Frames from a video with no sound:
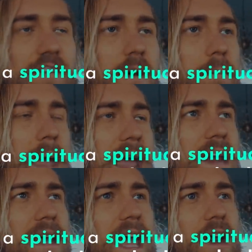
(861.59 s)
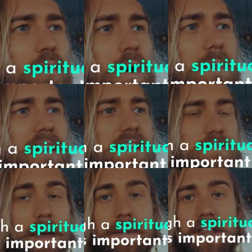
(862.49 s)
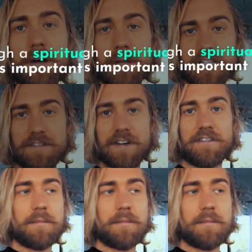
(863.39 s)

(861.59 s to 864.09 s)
for a man and a woman, this may be a little bit different